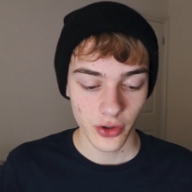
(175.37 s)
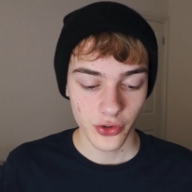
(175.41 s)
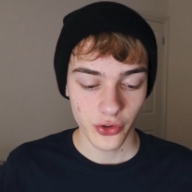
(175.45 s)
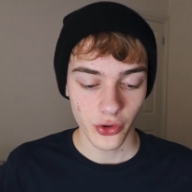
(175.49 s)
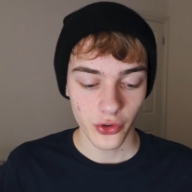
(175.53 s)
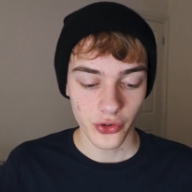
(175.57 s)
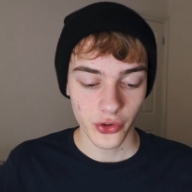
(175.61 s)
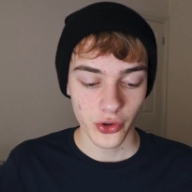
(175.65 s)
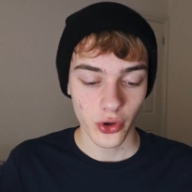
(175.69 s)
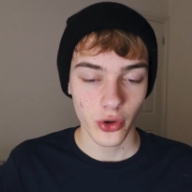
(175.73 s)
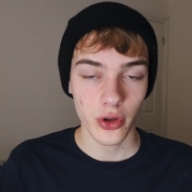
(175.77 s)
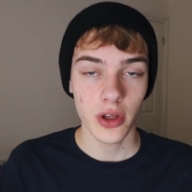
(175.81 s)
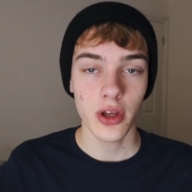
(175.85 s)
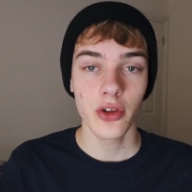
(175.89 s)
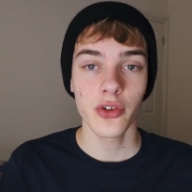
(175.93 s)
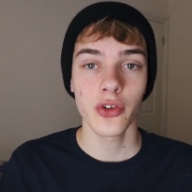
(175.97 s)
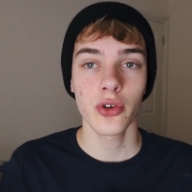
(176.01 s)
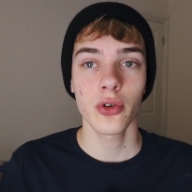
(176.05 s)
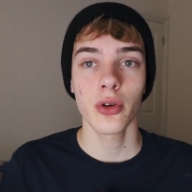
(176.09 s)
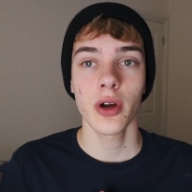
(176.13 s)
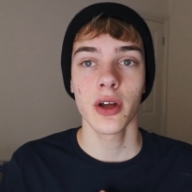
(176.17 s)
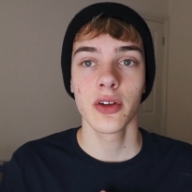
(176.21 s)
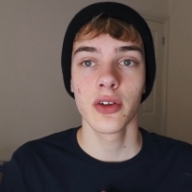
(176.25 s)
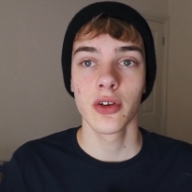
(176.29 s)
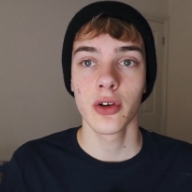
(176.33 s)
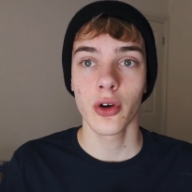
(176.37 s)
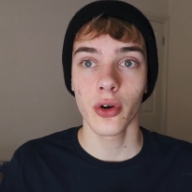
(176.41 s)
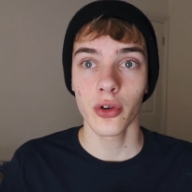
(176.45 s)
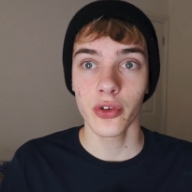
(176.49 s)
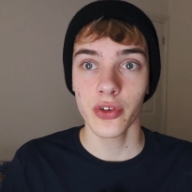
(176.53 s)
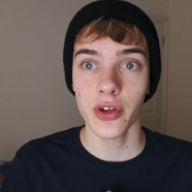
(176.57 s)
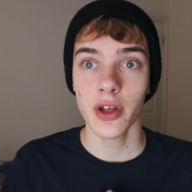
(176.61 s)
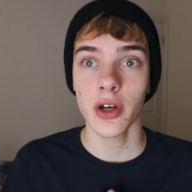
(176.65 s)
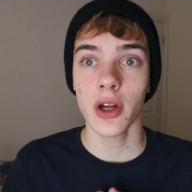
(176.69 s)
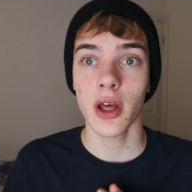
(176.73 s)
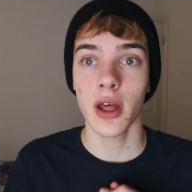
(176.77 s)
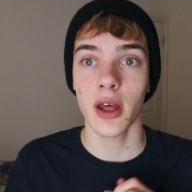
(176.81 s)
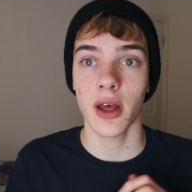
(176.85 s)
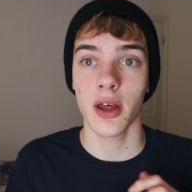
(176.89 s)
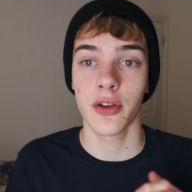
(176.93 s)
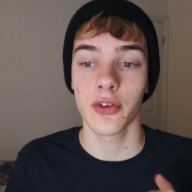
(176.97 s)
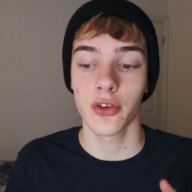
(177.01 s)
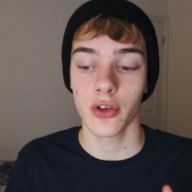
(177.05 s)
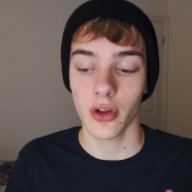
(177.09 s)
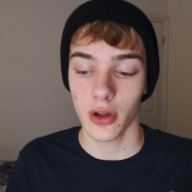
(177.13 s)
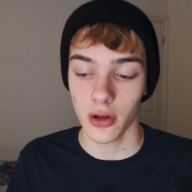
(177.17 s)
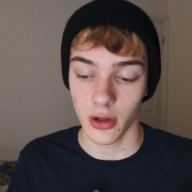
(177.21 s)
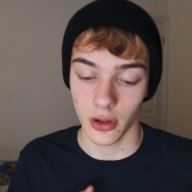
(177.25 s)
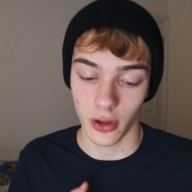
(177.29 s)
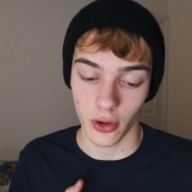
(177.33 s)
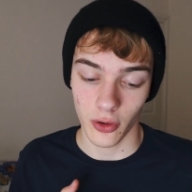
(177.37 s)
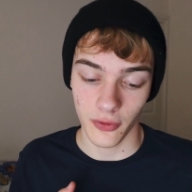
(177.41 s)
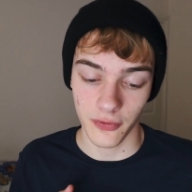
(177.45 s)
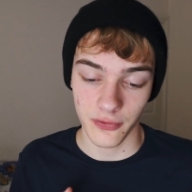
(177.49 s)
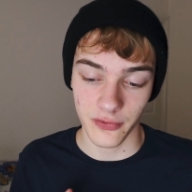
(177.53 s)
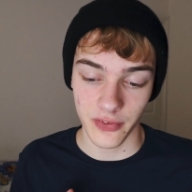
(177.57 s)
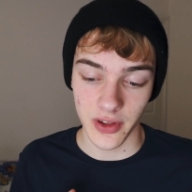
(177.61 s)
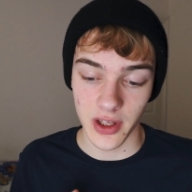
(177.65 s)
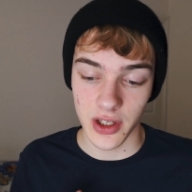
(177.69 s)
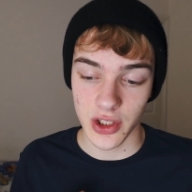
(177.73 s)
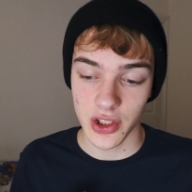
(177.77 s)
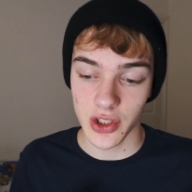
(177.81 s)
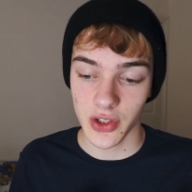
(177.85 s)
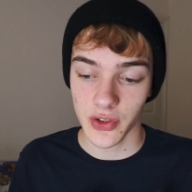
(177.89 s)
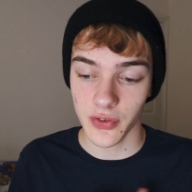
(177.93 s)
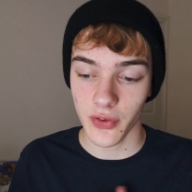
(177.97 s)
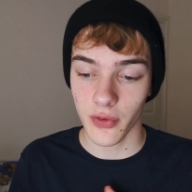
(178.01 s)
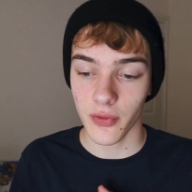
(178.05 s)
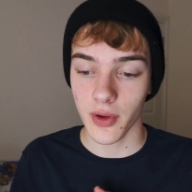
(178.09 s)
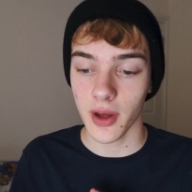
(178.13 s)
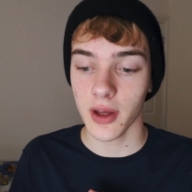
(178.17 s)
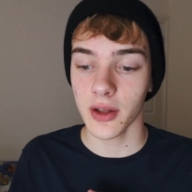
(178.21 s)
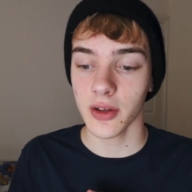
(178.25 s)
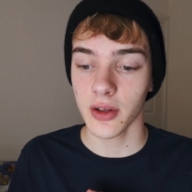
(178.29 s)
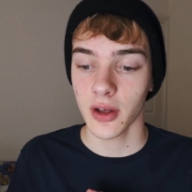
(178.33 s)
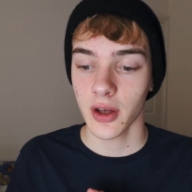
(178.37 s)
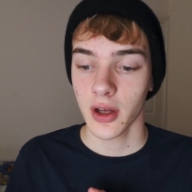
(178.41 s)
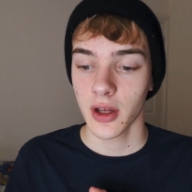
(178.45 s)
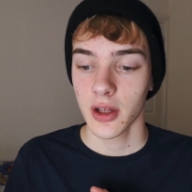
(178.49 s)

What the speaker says: It's also got user-created content. It has a lot of features for that.